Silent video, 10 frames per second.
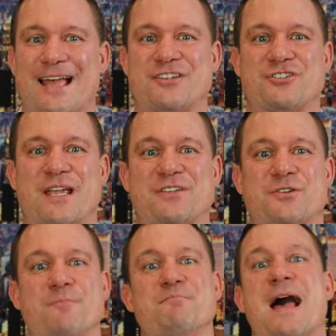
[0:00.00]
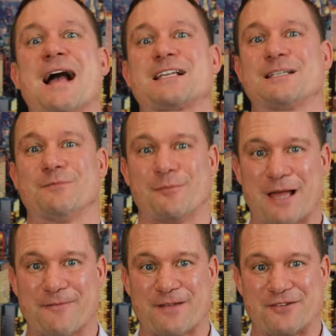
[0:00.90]
has changed our maximum
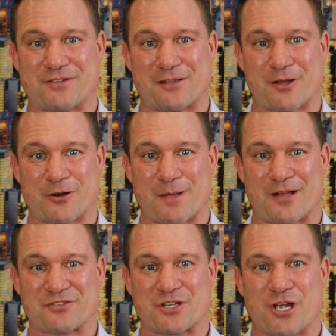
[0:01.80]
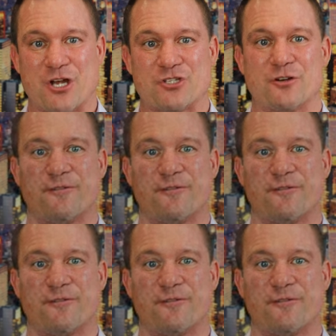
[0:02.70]
FHA loan amounts to